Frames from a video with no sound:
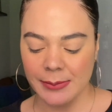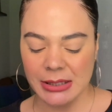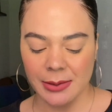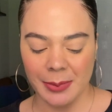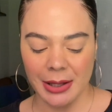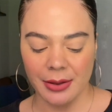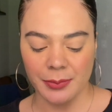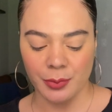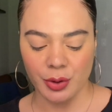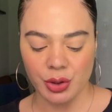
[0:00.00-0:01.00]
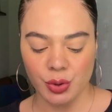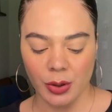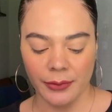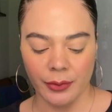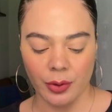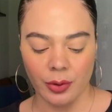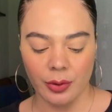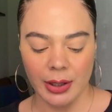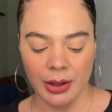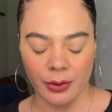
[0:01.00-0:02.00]
to be the most joyful
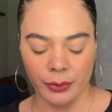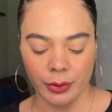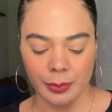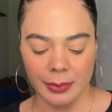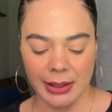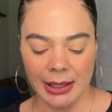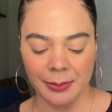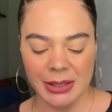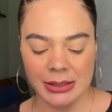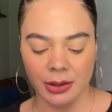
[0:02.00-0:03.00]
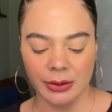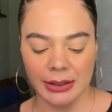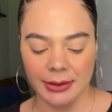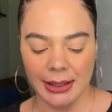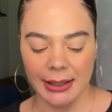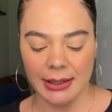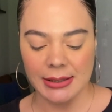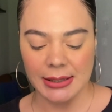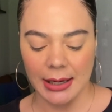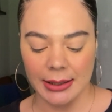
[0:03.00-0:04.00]
in the room can be slowly dying
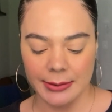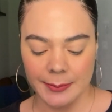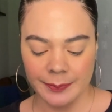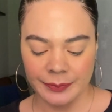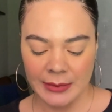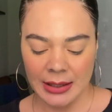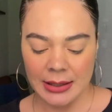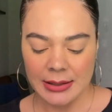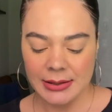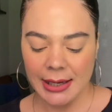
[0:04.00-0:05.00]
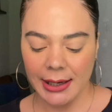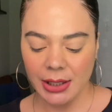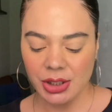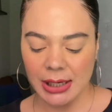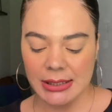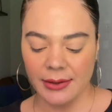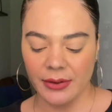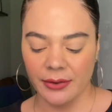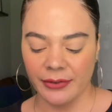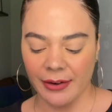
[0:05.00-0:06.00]
inside. Taking shots of
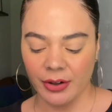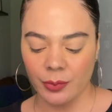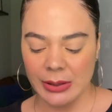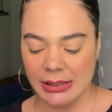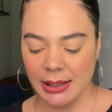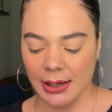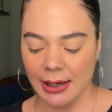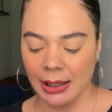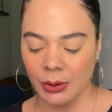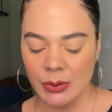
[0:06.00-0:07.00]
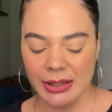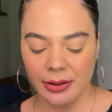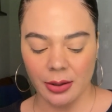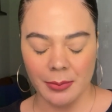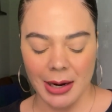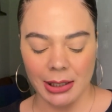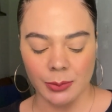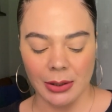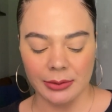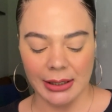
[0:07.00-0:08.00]
their favorite whiskey and losing their mind
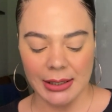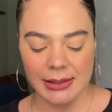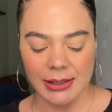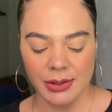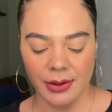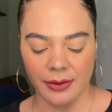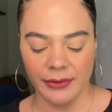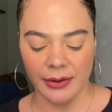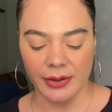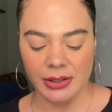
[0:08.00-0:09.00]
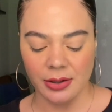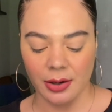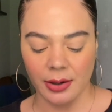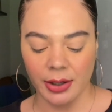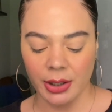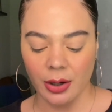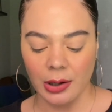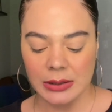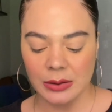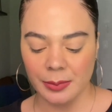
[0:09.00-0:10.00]
while dancing to their favorite song could
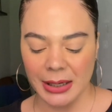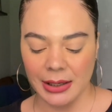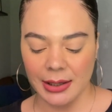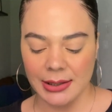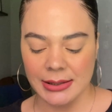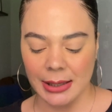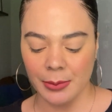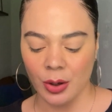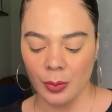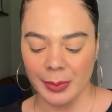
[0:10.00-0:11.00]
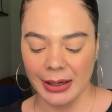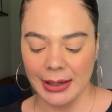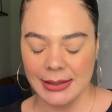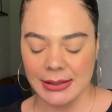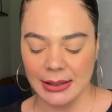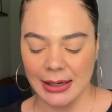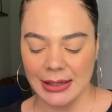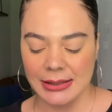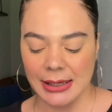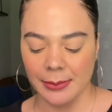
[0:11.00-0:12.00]
also mean it's them hoping it's the
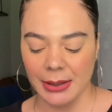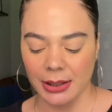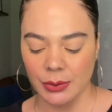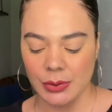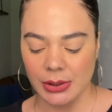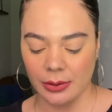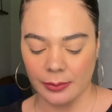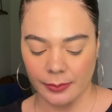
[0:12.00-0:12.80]
last time they do so.